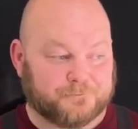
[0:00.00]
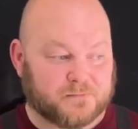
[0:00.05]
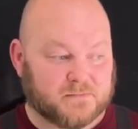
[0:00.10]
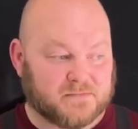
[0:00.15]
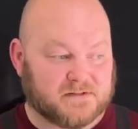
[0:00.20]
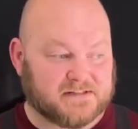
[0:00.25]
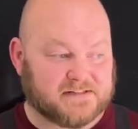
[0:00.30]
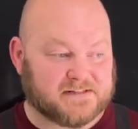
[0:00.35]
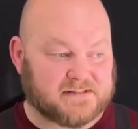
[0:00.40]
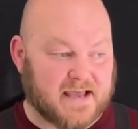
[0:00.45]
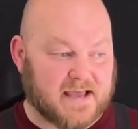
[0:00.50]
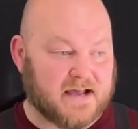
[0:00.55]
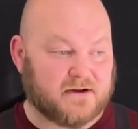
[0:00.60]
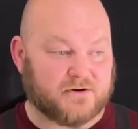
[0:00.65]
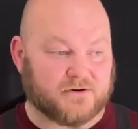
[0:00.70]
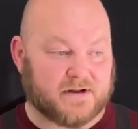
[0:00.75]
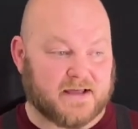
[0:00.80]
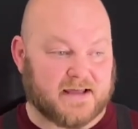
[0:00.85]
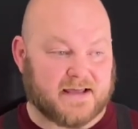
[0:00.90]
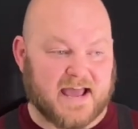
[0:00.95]

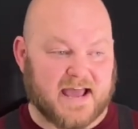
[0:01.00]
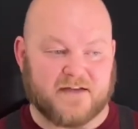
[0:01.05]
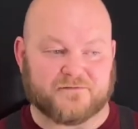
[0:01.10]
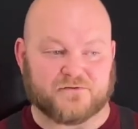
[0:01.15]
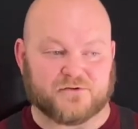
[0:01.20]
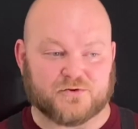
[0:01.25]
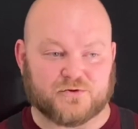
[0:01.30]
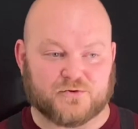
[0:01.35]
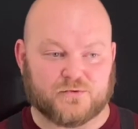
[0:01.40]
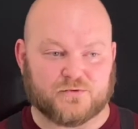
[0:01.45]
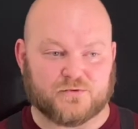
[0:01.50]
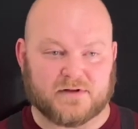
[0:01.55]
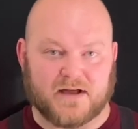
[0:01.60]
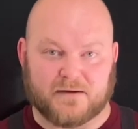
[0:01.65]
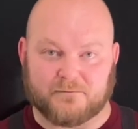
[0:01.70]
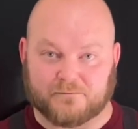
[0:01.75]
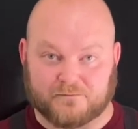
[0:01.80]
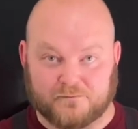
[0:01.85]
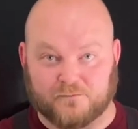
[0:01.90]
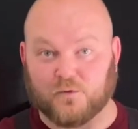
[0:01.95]
Saturday afternoon.
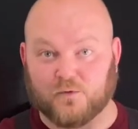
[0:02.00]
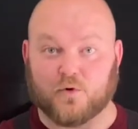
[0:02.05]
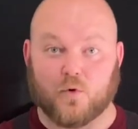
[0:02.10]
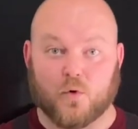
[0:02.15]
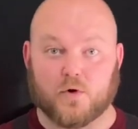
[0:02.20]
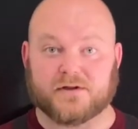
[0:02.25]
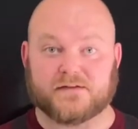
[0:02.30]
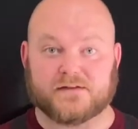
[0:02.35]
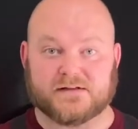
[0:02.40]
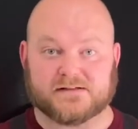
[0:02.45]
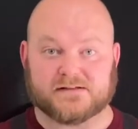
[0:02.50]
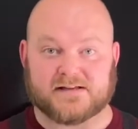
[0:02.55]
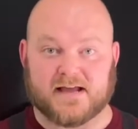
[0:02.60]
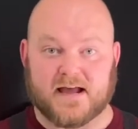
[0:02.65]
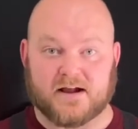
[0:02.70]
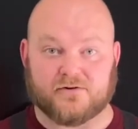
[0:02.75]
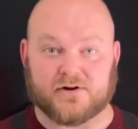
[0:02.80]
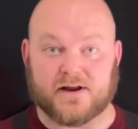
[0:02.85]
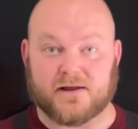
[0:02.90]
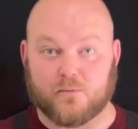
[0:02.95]
I'm recording this
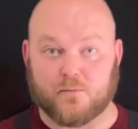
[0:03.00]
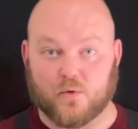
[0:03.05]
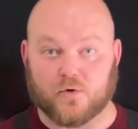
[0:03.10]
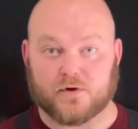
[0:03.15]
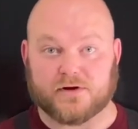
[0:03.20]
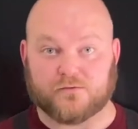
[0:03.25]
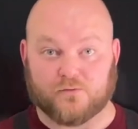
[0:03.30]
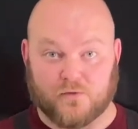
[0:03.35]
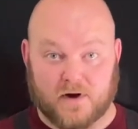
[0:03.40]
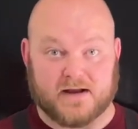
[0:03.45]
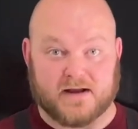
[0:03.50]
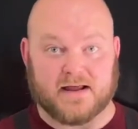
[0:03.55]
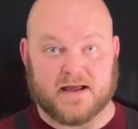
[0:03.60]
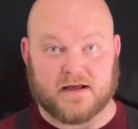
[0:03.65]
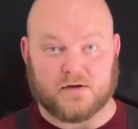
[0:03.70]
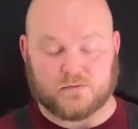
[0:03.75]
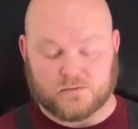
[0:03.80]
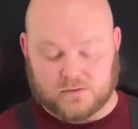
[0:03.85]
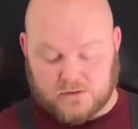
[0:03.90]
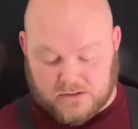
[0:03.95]
Saturday morning right
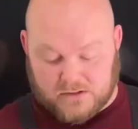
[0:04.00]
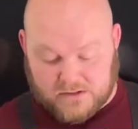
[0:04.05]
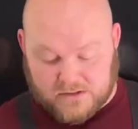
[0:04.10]
now.